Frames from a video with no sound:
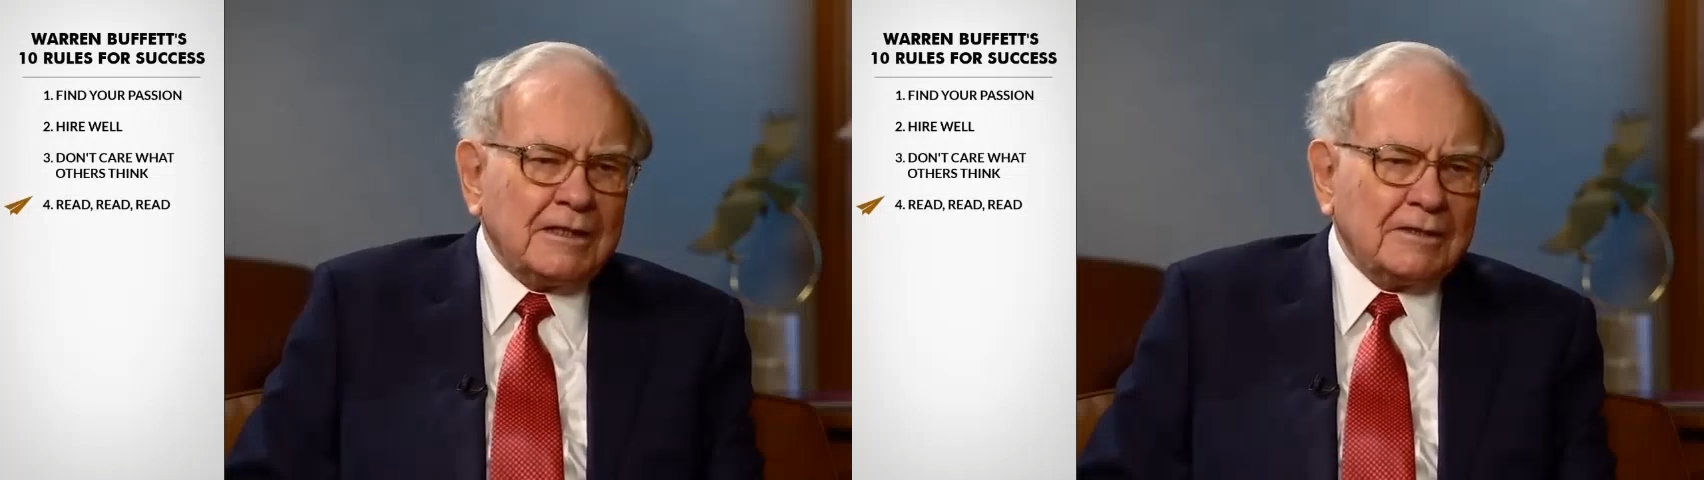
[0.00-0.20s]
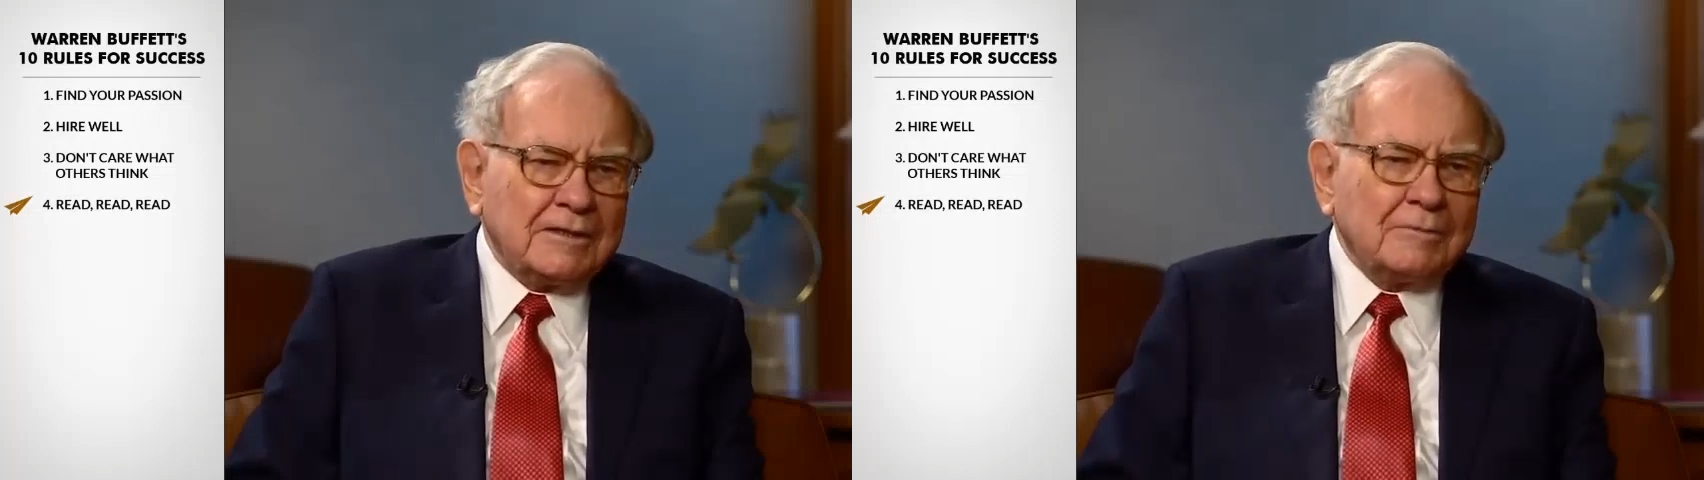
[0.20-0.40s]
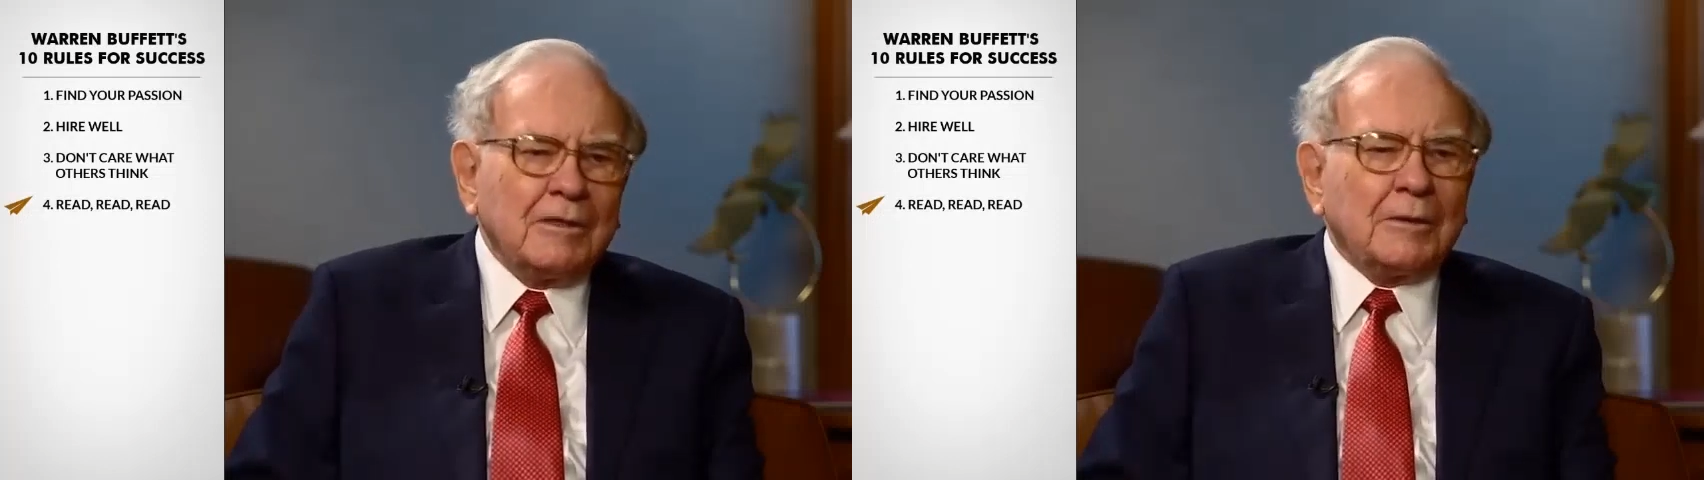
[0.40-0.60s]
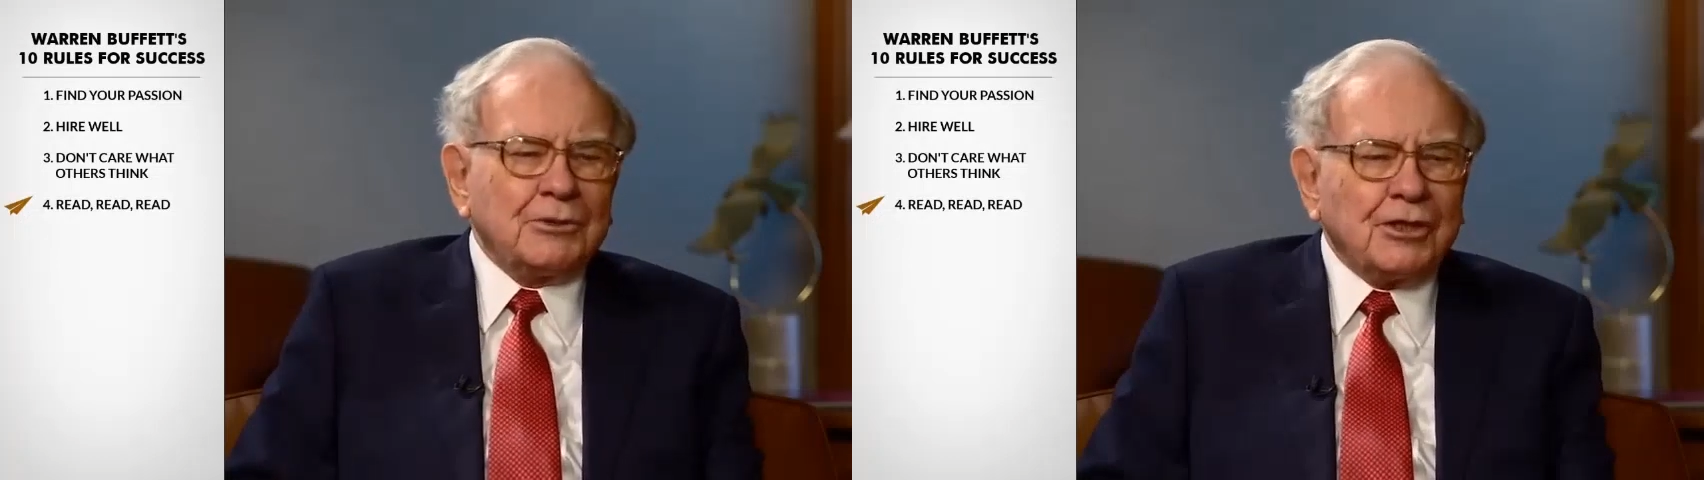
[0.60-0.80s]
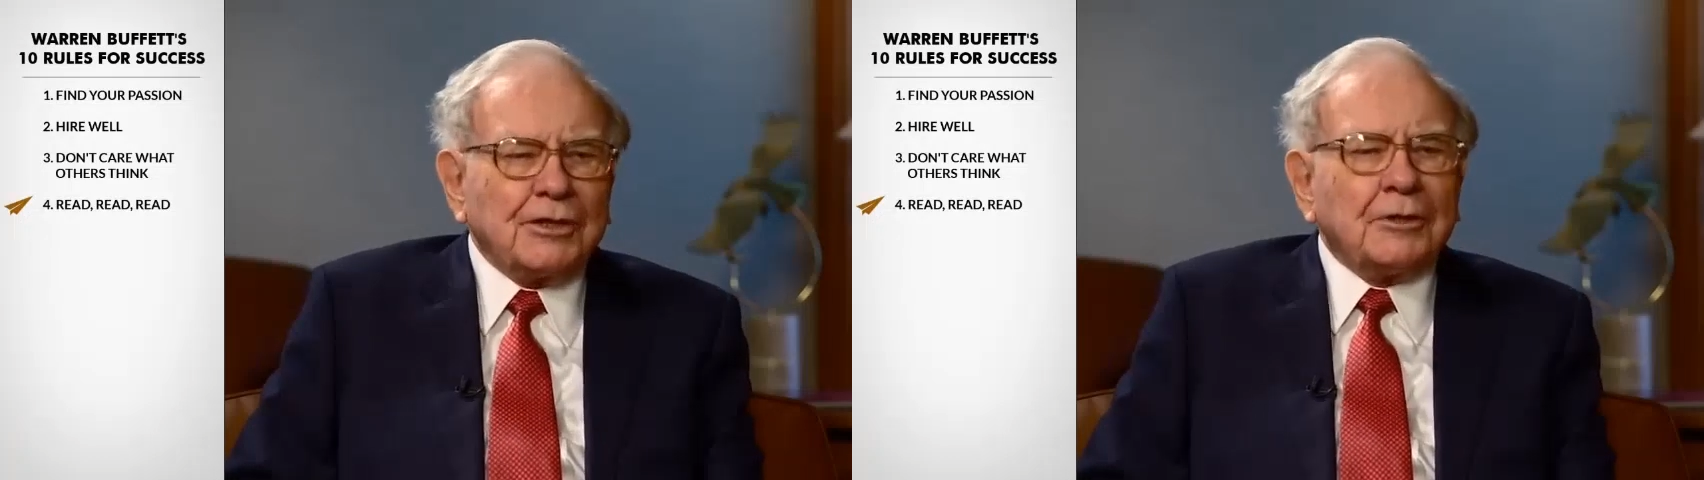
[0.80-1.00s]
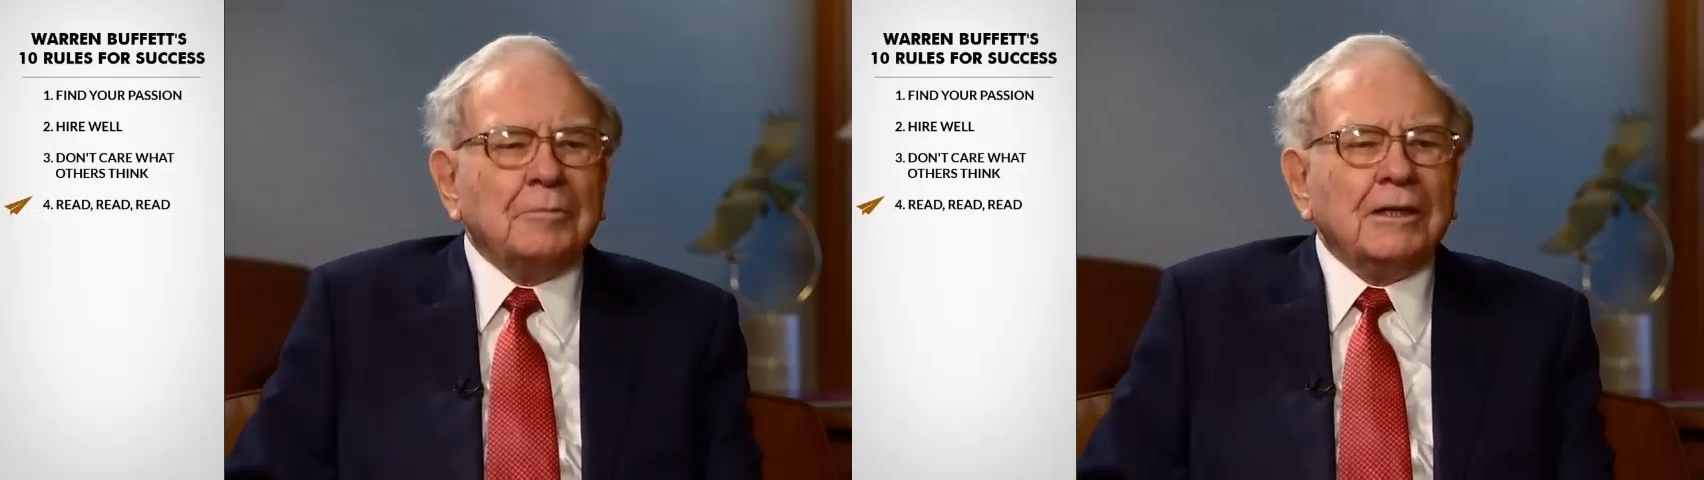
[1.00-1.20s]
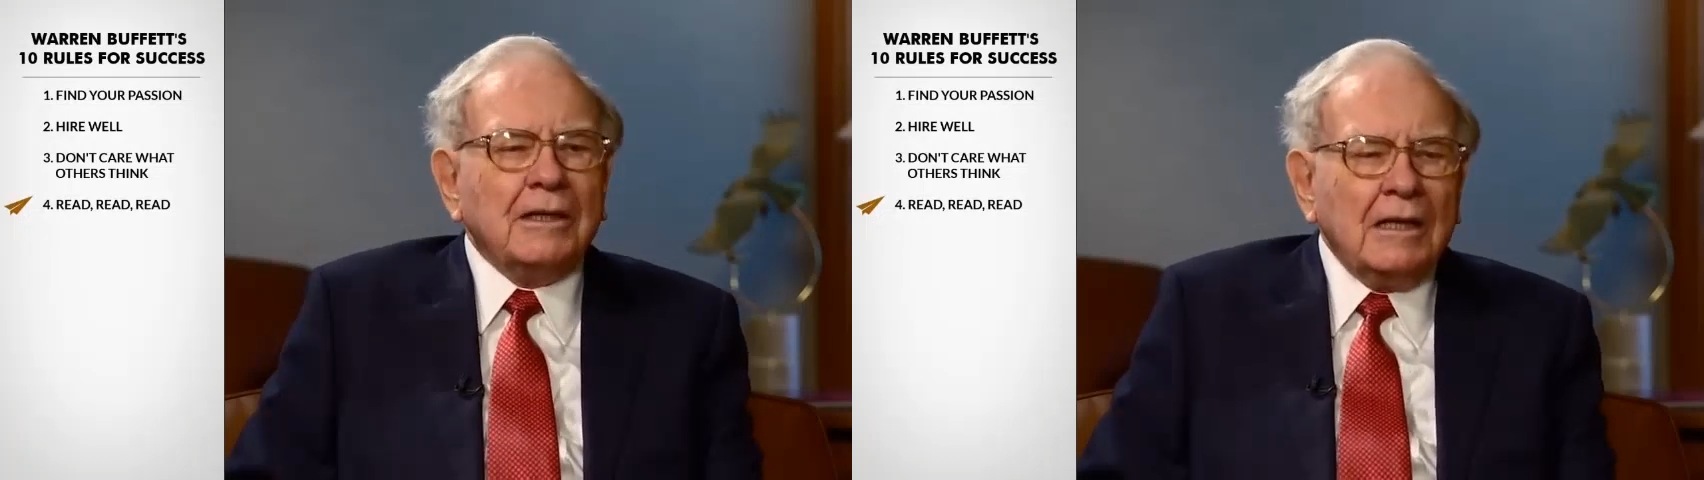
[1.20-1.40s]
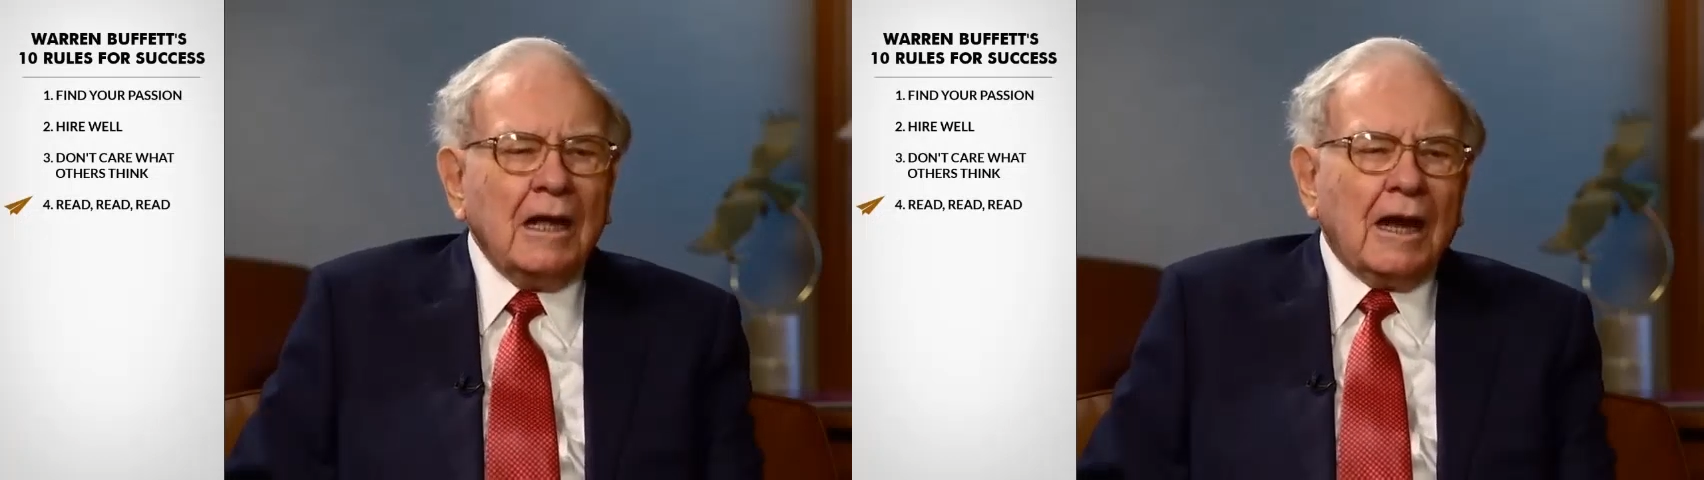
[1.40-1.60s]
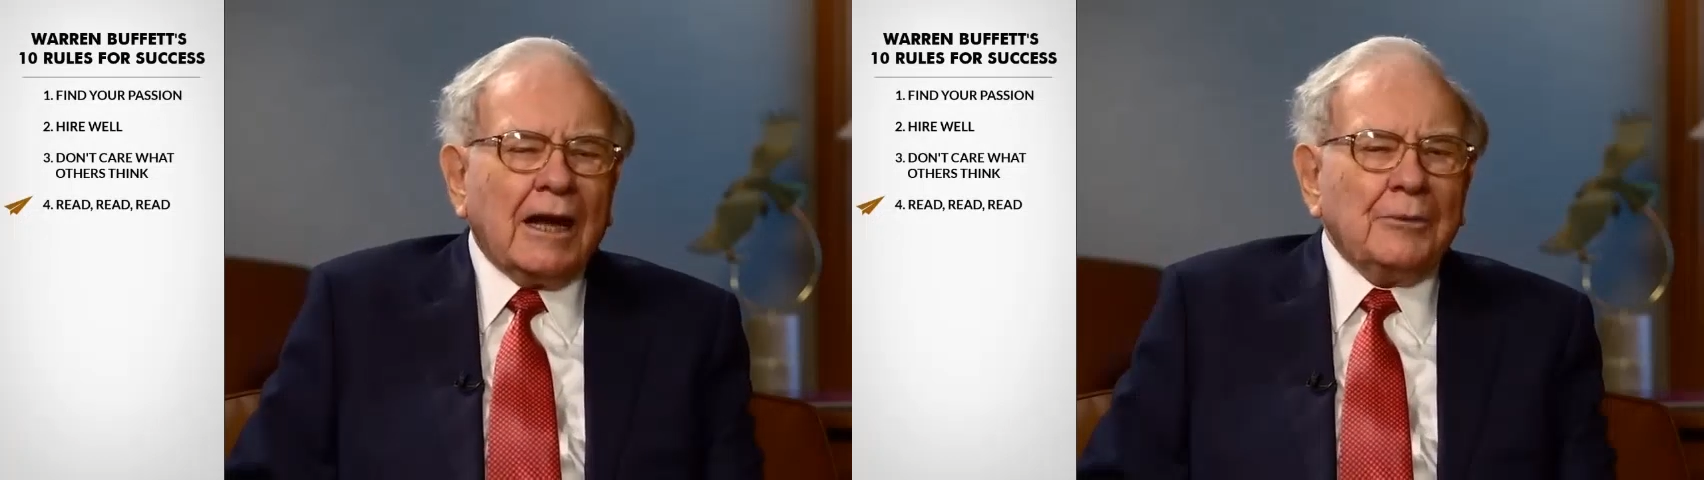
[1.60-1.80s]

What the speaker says: as when I was younger, but